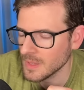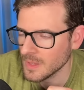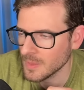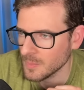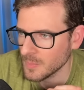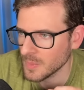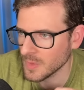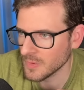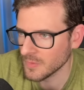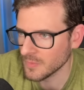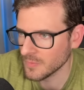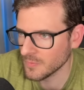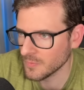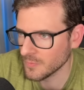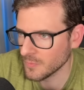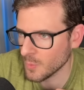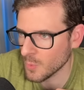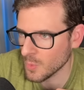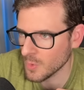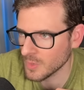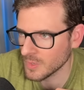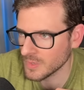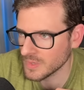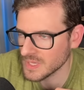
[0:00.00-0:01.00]
But
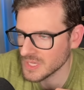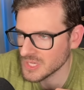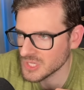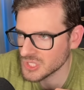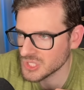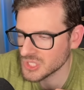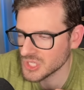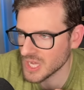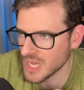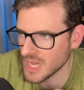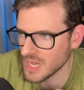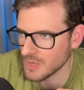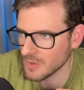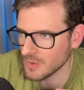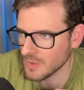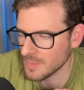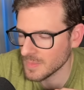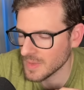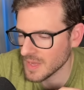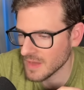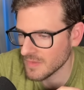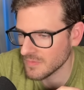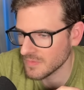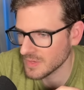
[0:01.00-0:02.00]
for this channel, I
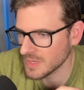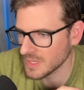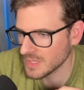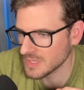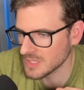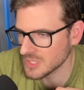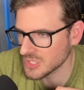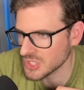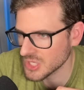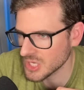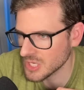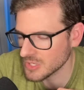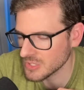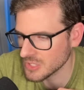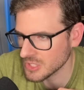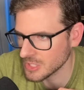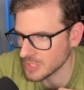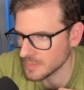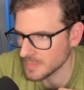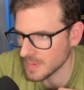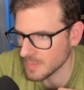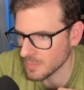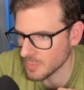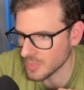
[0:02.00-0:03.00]
mean, I feel like this channel is a
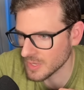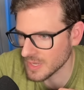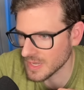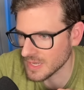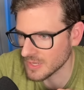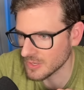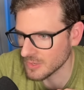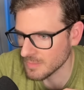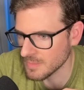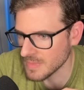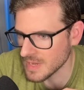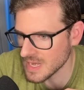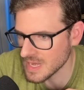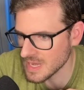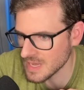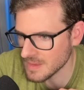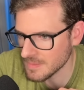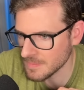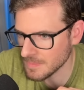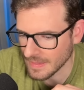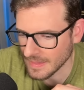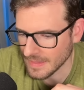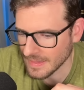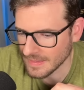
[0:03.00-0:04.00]
little bit more
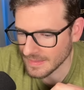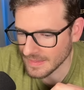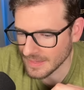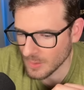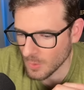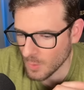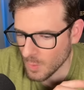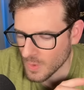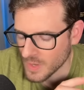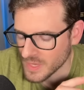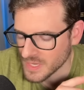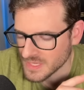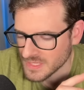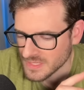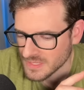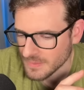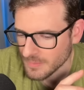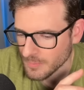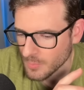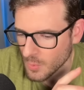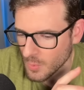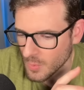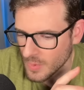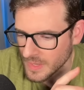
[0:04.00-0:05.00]
intermediate. Like, what is the
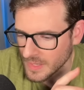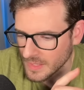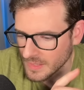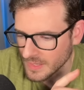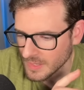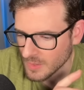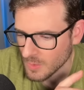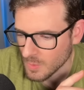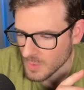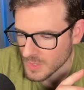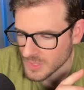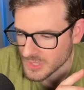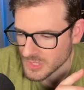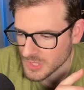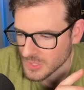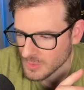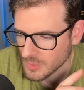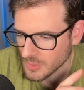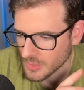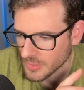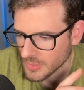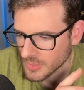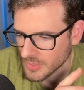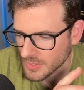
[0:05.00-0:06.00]
point? Like, once you
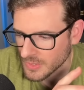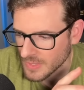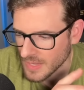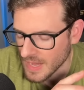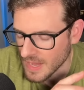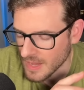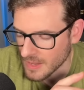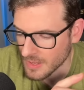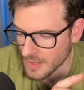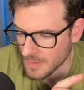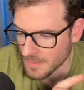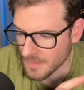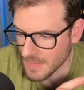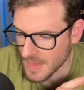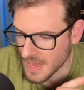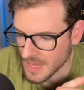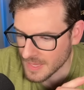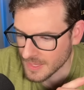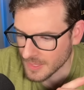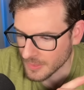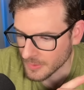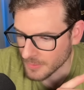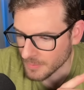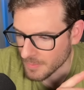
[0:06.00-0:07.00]
learn how to
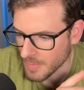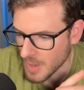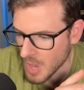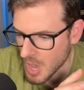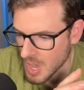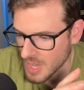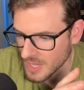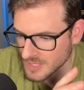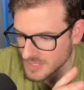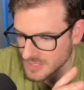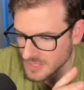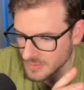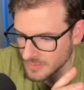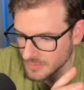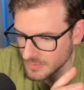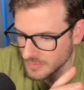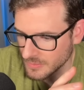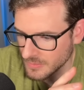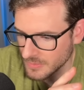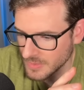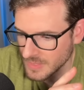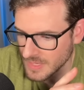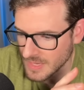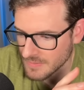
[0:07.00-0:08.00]
make a box
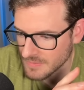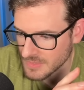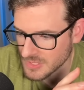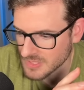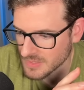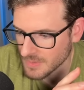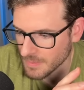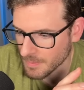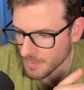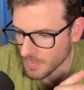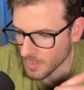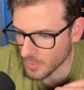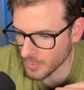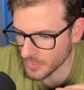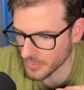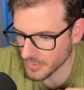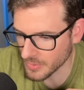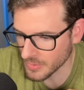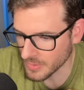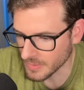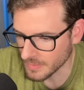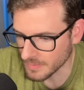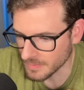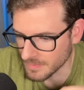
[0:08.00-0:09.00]
and give it some
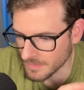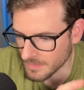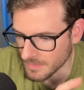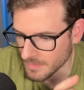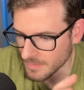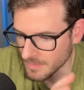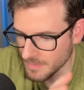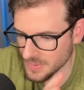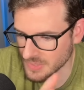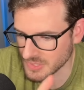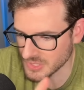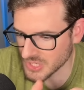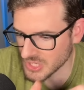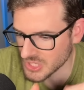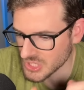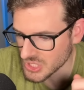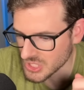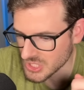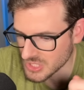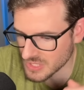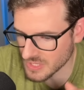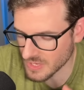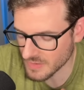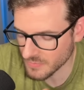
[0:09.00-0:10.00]
border and
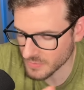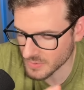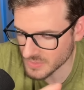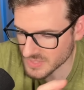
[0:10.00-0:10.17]
position stuff with